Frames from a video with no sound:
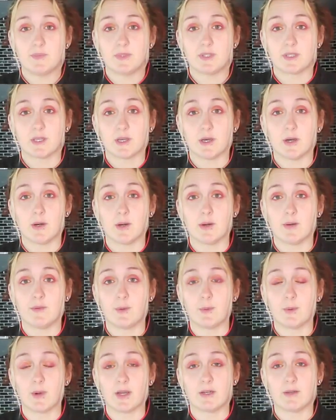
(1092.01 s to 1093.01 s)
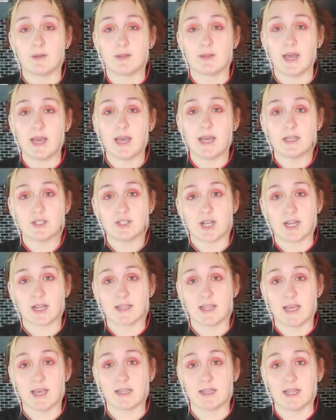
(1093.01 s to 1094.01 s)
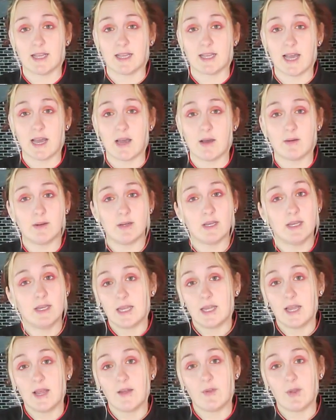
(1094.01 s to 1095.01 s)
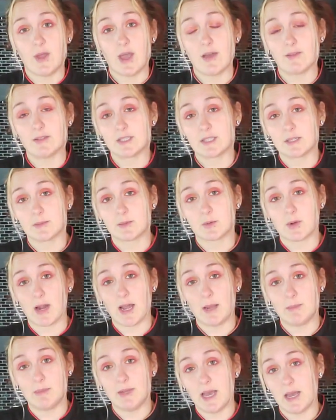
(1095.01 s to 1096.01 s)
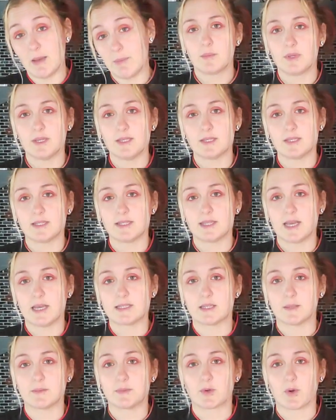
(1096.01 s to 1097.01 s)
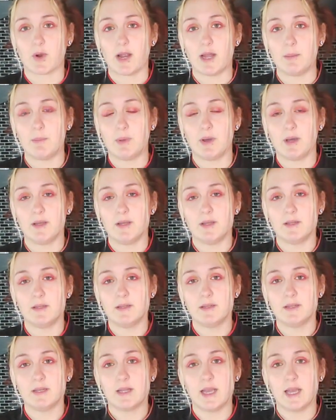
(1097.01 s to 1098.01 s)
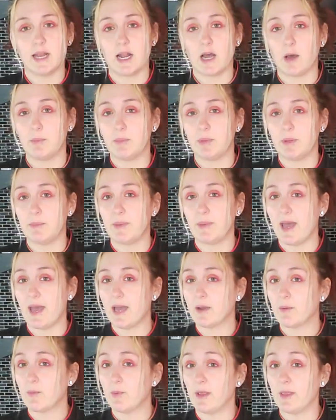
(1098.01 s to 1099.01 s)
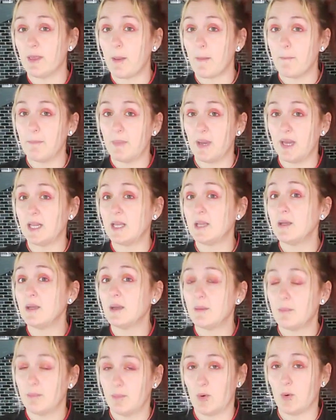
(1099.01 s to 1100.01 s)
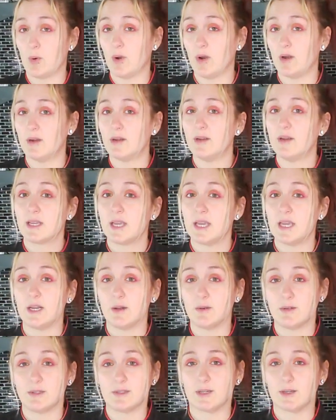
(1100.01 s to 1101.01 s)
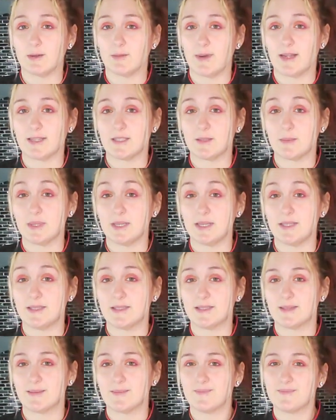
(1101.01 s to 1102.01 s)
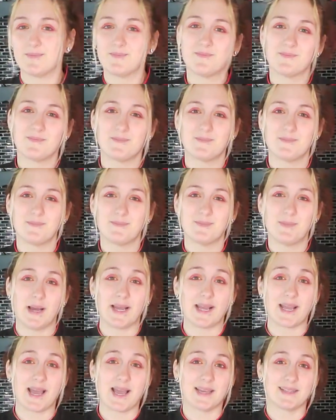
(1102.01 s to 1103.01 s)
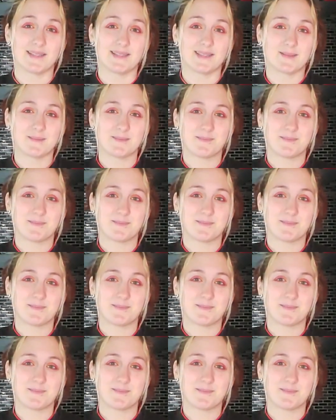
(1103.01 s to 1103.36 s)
So if you want to do that, check that link out. If you haven't subscribed yet, please hit that subscribe button and I'll be back with many more keto dessert recipes. Bye guys.